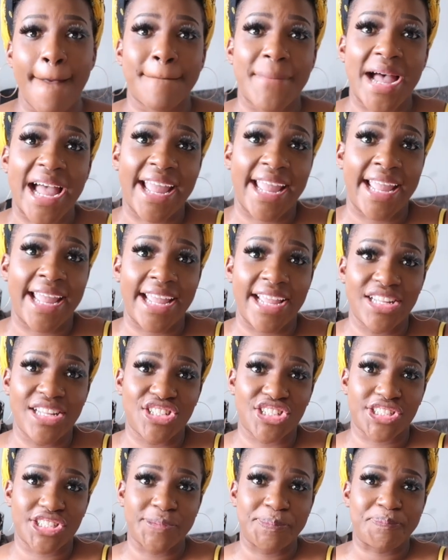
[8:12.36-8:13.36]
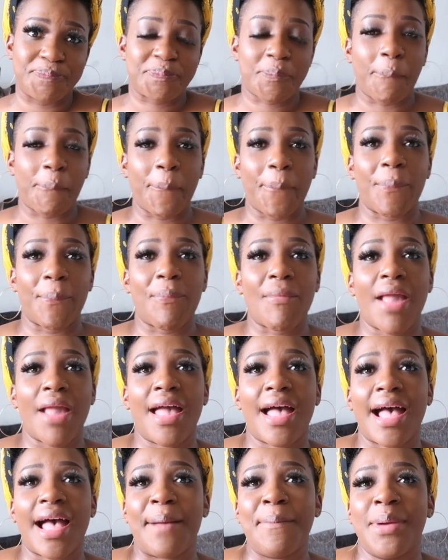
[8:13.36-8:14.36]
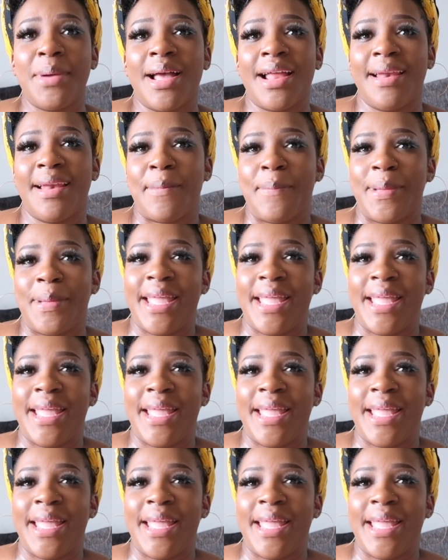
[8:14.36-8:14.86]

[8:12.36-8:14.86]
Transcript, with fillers: My age, I'm gonna